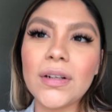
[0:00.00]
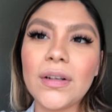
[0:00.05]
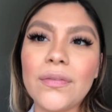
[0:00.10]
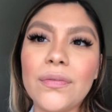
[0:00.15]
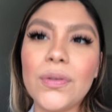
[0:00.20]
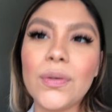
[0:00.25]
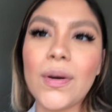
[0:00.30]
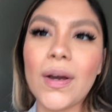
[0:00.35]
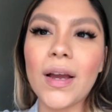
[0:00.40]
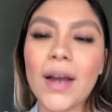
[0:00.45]
If
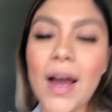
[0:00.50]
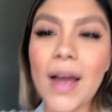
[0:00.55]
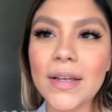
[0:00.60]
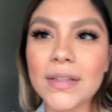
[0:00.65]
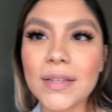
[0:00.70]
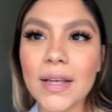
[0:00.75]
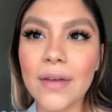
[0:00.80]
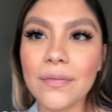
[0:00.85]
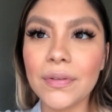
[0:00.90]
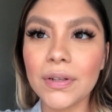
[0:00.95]
you guys
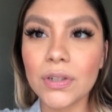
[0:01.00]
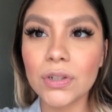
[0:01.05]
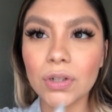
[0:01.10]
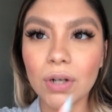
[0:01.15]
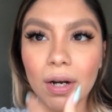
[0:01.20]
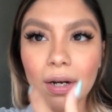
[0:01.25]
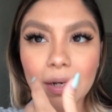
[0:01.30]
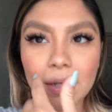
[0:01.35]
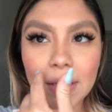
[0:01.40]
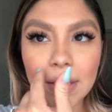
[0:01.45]
haven't
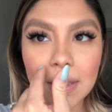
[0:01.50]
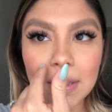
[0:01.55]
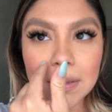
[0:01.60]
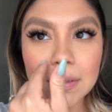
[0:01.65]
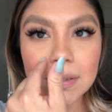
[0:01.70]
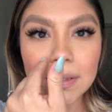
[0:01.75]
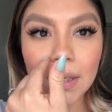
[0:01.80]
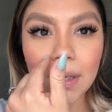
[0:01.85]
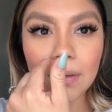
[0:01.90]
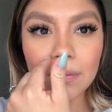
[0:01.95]
tried it,
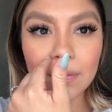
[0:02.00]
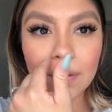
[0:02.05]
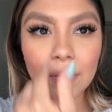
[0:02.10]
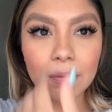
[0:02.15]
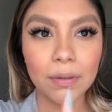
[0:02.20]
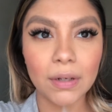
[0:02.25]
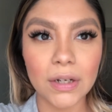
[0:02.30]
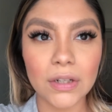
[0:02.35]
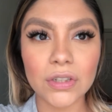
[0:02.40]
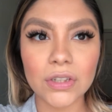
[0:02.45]
it's a
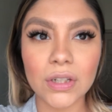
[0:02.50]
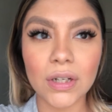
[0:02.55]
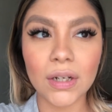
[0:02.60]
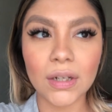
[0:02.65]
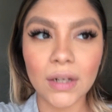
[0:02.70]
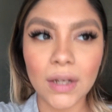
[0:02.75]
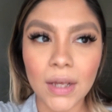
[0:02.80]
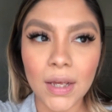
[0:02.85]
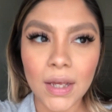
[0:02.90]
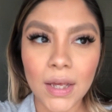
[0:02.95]
foundation
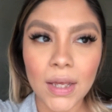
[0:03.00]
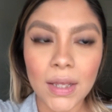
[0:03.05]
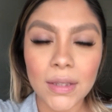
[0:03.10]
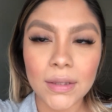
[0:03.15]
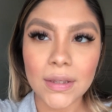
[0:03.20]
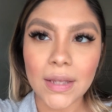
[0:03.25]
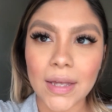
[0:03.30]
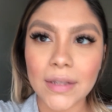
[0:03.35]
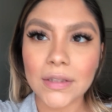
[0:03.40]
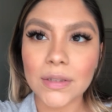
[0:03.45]

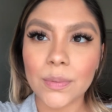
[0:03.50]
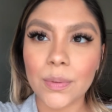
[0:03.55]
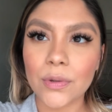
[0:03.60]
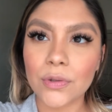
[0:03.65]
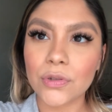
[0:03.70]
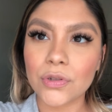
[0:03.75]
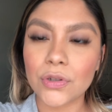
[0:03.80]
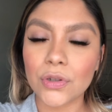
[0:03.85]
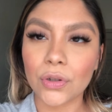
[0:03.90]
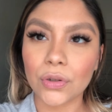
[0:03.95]
that's
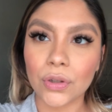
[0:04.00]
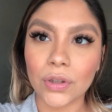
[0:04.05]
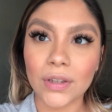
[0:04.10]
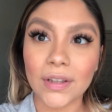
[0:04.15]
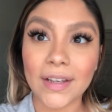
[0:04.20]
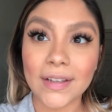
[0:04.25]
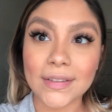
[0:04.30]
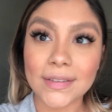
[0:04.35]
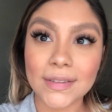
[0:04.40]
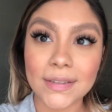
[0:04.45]
supposed to look
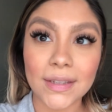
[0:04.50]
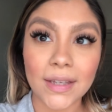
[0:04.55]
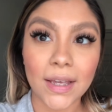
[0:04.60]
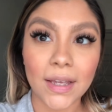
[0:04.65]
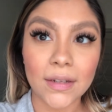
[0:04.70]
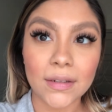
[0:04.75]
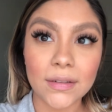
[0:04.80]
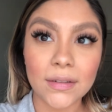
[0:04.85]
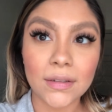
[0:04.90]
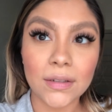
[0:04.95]
like
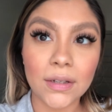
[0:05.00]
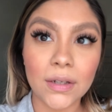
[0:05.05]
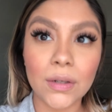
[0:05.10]
skin,